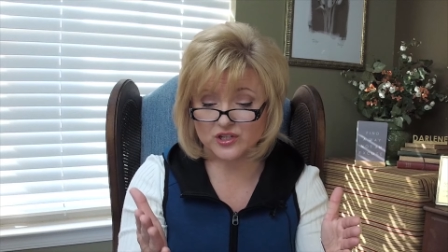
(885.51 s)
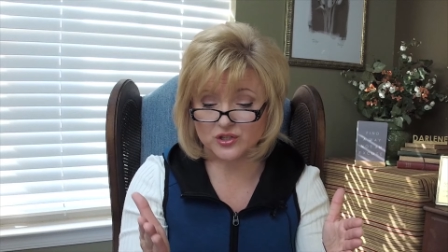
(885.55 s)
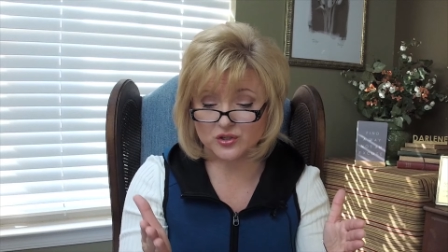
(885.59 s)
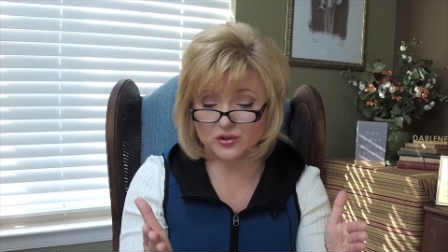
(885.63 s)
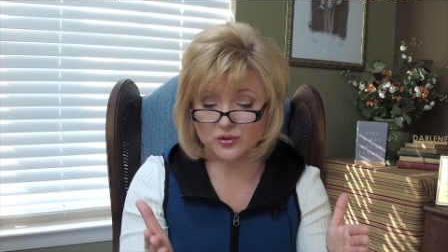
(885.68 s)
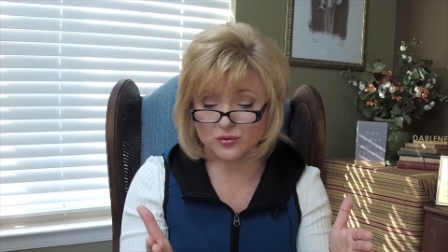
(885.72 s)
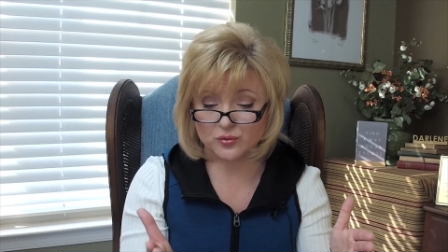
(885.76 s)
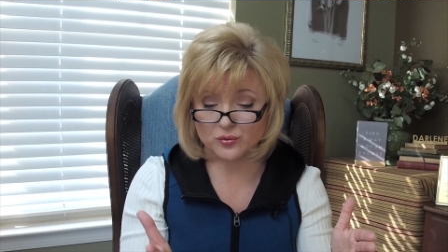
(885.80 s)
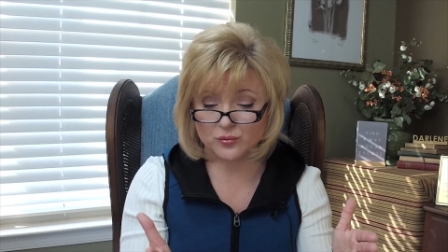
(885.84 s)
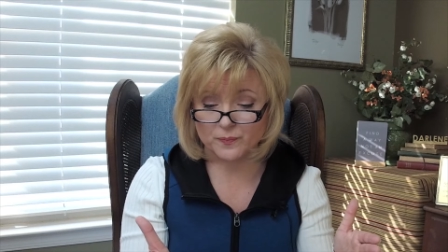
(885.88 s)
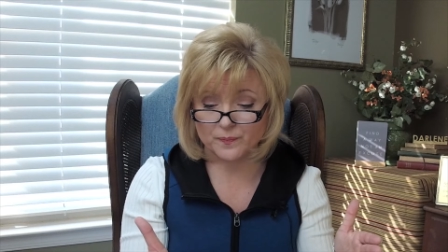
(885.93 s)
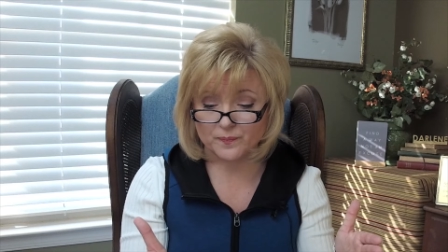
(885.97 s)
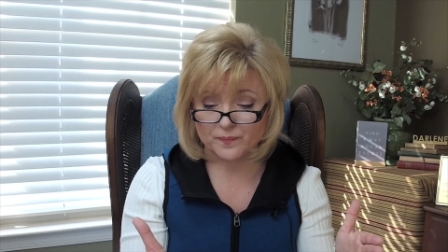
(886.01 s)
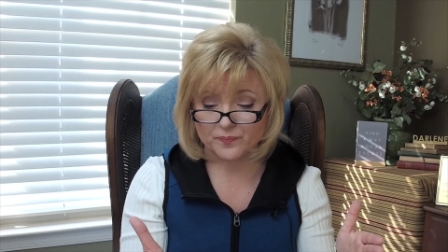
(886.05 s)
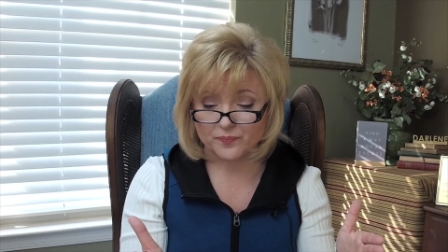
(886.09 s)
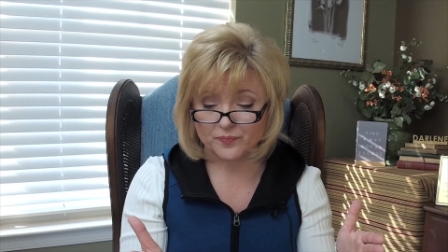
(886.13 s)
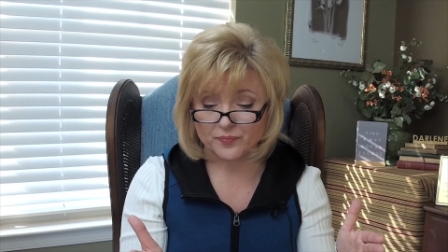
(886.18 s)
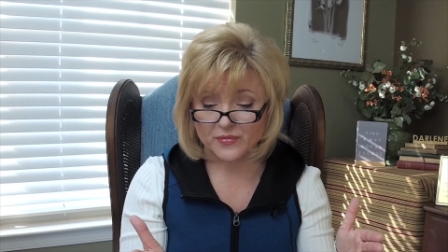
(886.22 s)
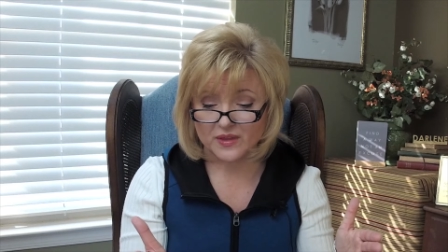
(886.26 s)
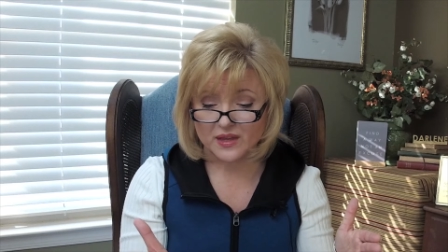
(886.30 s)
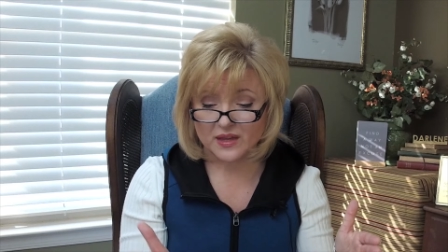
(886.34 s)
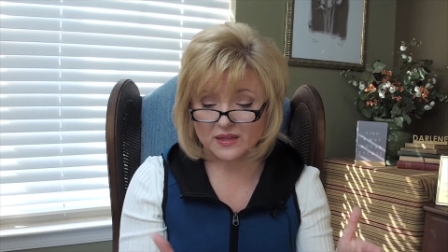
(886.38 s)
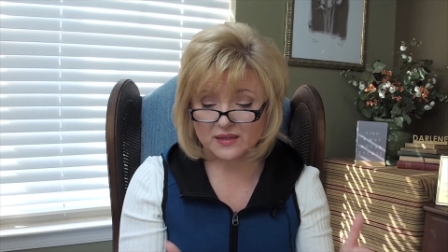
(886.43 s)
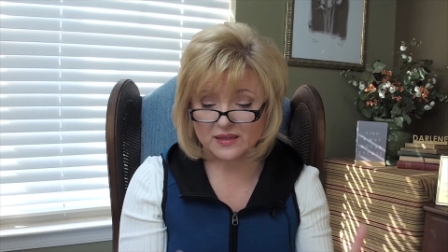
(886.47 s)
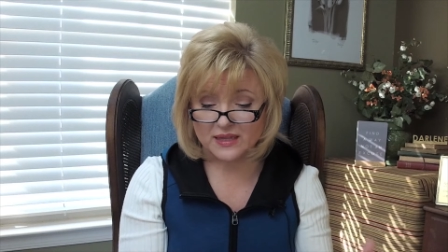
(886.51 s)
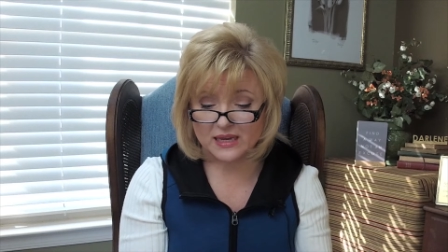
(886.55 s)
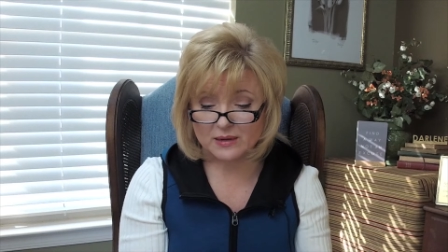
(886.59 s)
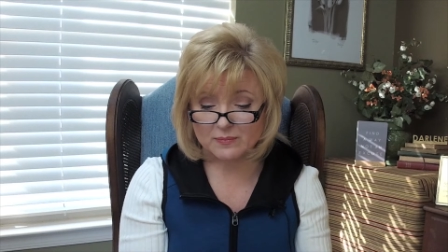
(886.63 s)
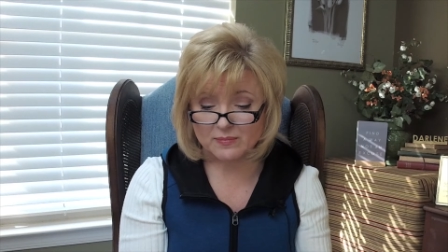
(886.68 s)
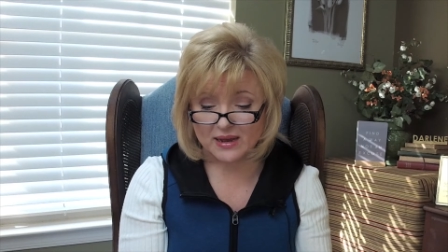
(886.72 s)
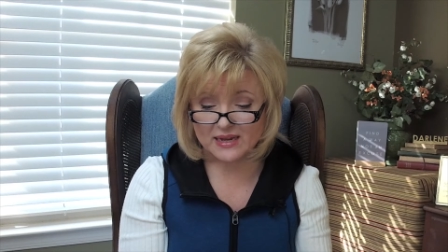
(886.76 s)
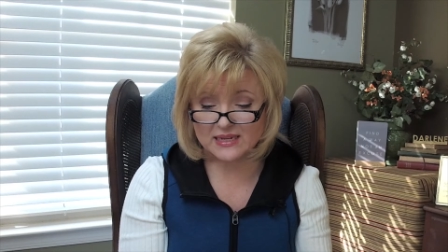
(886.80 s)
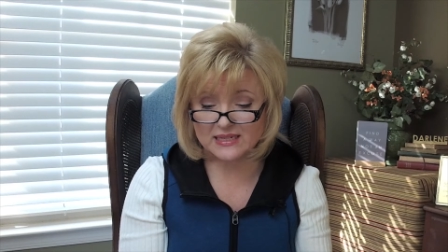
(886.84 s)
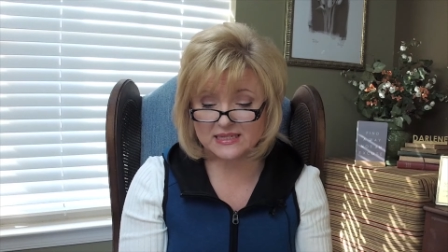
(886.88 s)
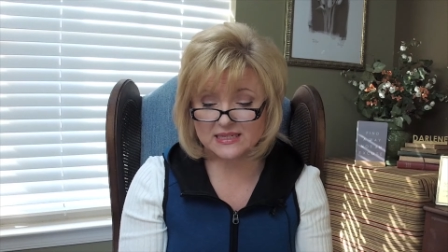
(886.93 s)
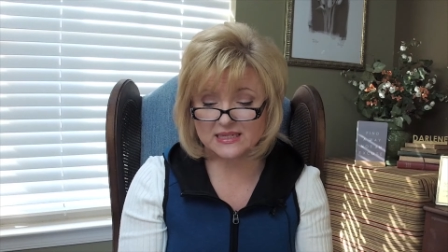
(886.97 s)
to clean
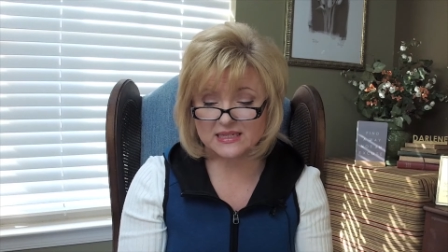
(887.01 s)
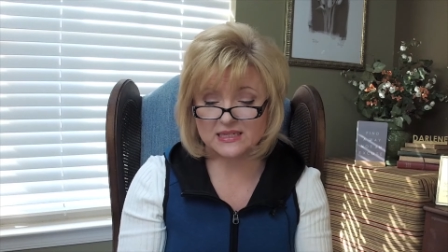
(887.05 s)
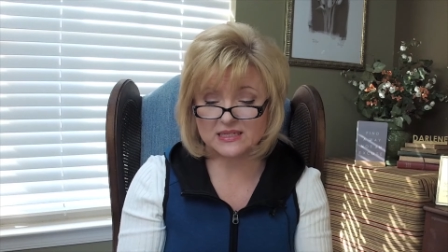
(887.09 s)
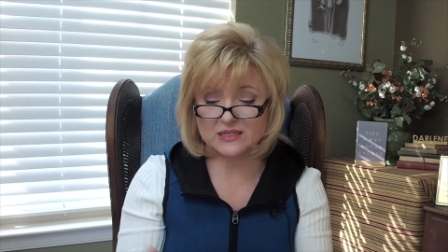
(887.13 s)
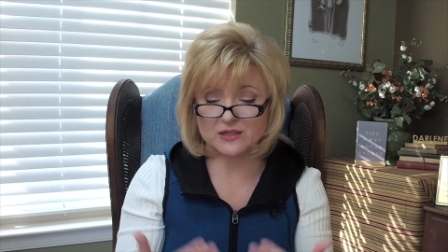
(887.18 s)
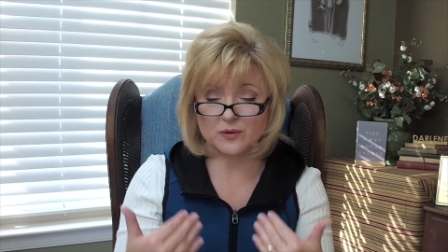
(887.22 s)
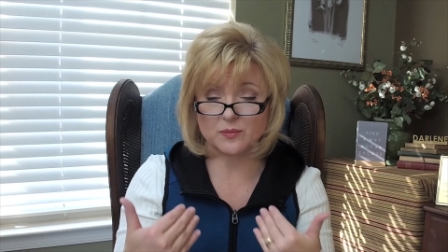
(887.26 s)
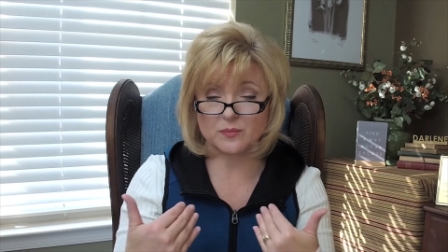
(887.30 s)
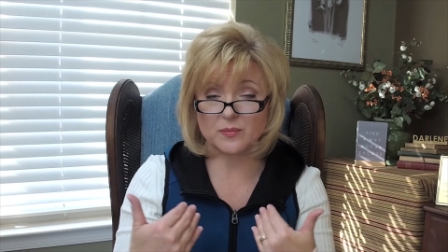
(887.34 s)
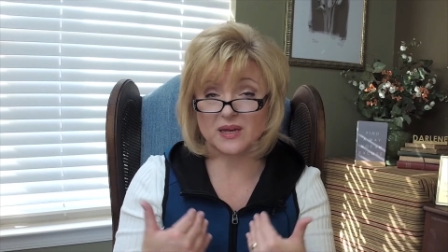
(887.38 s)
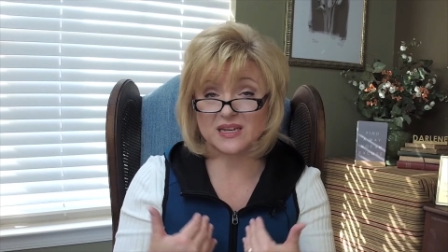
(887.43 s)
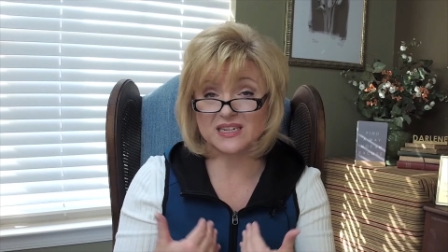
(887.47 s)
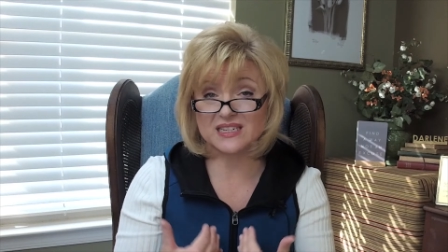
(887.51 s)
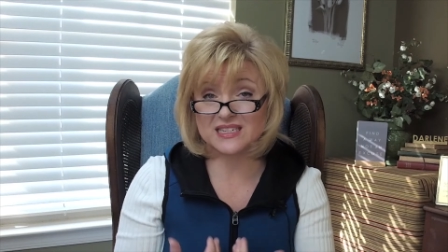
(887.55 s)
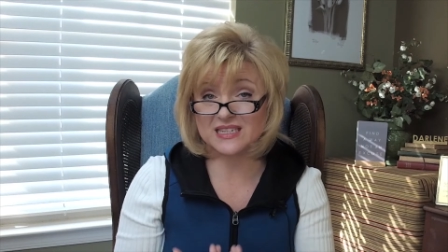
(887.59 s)
my system,